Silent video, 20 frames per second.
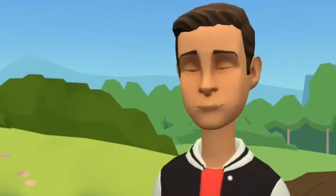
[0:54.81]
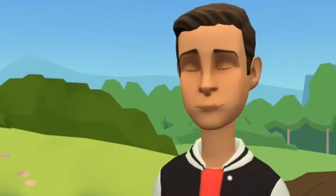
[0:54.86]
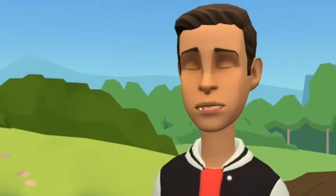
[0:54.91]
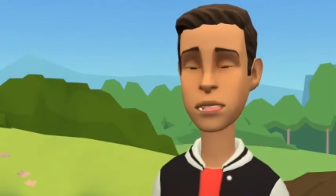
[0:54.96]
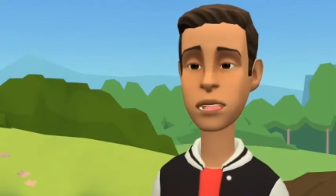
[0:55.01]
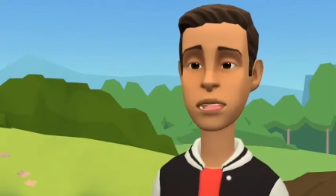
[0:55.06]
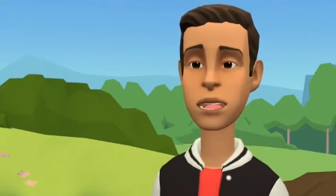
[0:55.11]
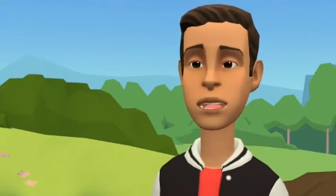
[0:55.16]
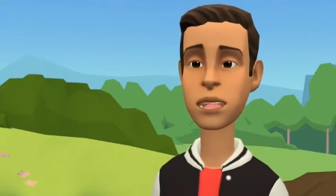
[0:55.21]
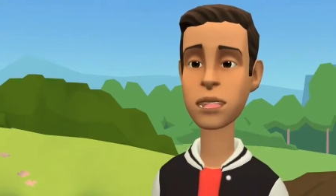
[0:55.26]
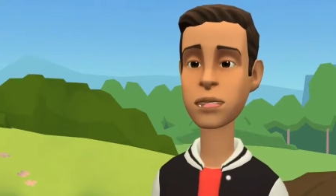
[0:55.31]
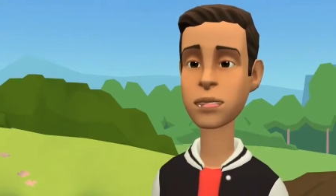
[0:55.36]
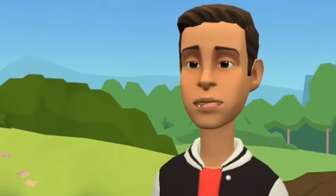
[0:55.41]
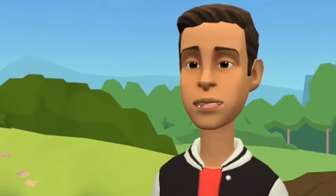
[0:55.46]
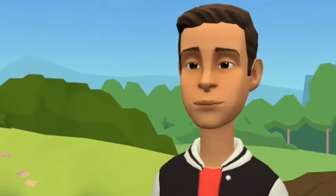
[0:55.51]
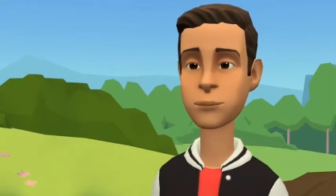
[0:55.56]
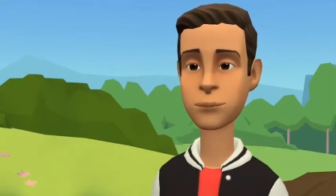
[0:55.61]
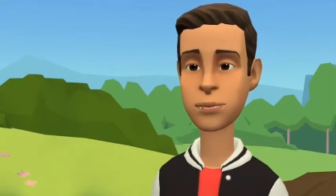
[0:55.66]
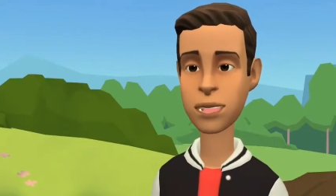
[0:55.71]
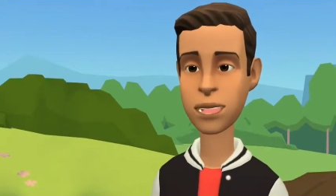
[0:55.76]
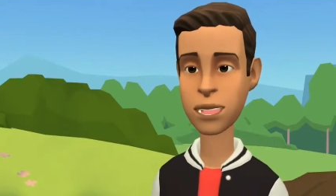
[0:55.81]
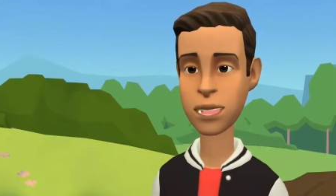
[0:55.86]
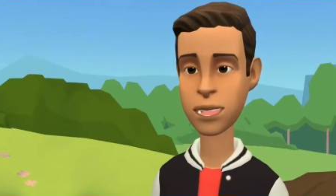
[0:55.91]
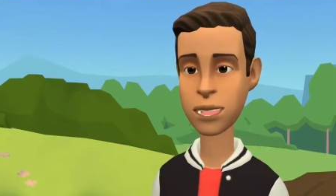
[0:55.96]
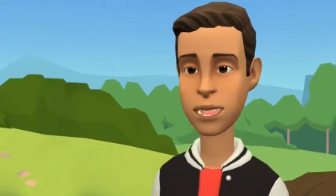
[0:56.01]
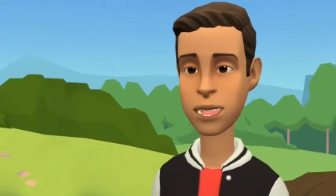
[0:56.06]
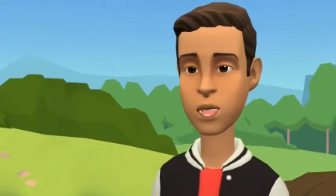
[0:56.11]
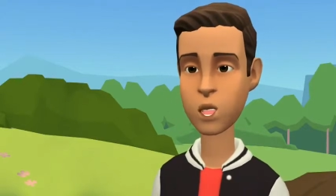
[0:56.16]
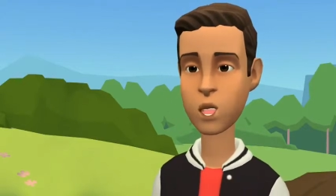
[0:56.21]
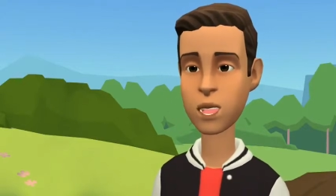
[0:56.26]
but there is a button
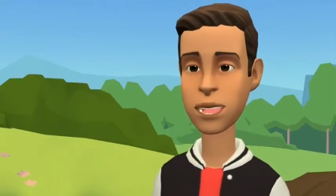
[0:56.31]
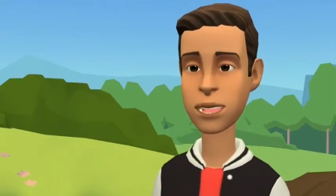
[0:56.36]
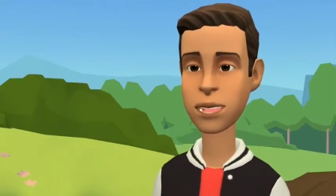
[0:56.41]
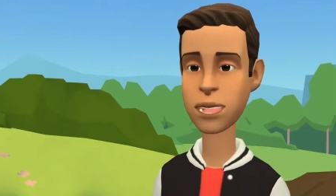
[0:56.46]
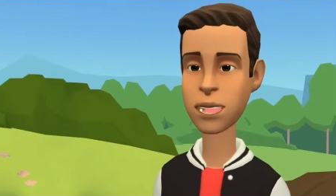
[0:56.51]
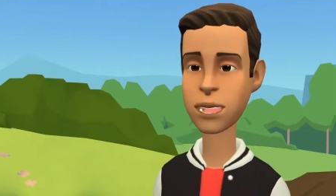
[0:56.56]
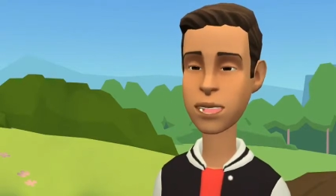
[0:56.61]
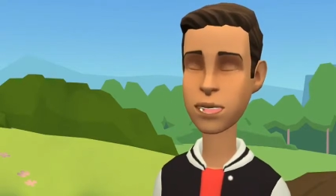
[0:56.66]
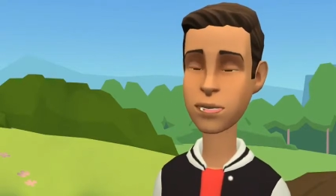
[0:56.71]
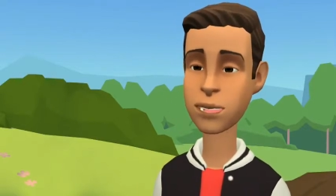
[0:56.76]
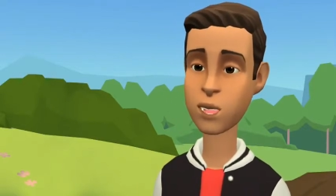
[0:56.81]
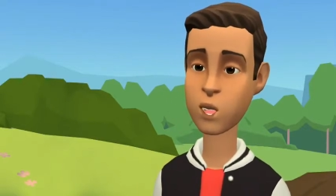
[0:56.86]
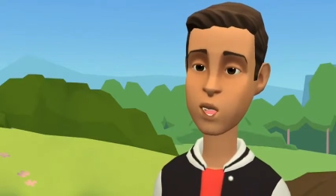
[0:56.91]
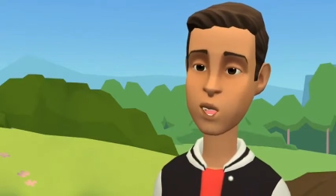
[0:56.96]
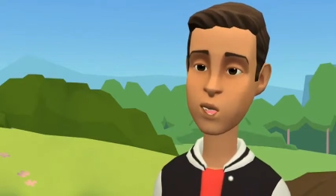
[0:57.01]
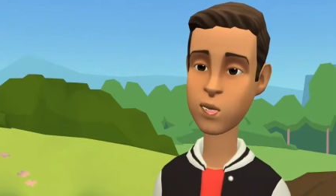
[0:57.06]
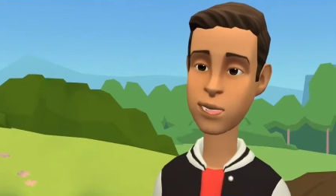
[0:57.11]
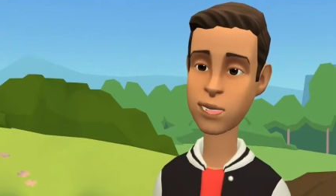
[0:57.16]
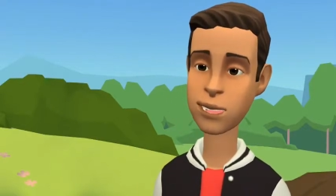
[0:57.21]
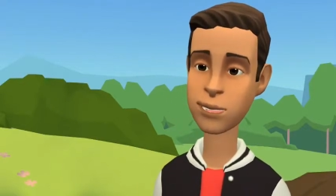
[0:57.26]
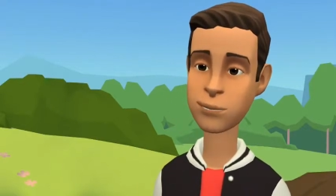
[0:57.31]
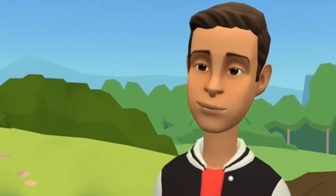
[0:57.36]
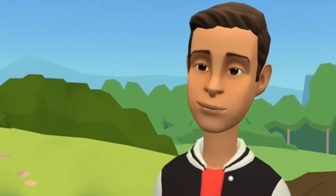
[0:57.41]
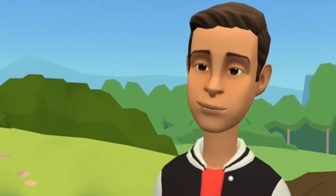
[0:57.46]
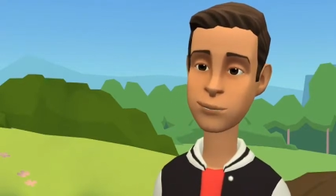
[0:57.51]
to do that in the installer